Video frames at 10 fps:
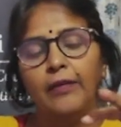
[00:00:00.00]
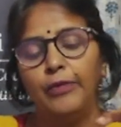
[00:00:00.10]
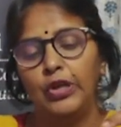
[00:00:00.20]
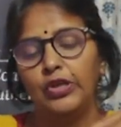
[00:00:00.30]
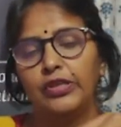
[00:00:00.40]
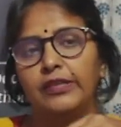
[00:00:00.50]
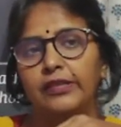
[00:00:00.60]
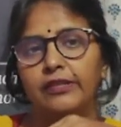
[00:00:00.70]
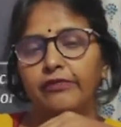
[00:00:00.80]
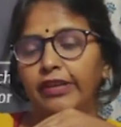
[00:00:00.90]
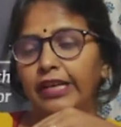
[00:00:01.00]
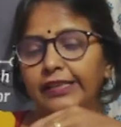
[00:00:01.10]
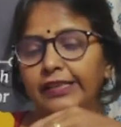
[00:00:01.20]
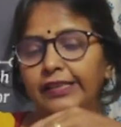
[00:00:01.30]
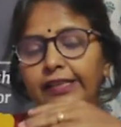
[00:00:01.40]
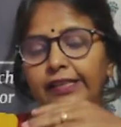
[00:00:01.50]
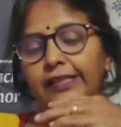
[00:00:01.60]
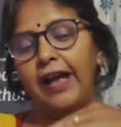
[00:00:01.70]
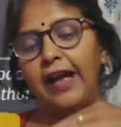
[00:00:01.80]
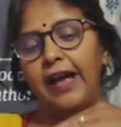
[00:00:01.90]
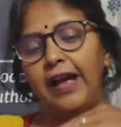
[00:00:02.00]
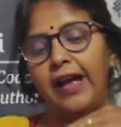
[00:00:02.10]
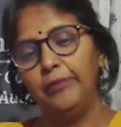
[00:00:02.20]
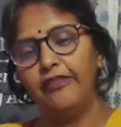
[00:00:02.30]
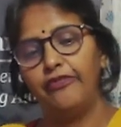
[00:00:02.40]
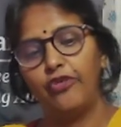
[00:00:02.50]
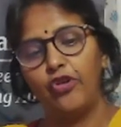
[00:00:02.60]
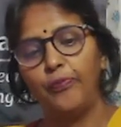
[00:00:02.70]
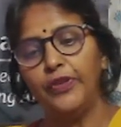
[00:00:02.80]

Because veins is carrying blood from the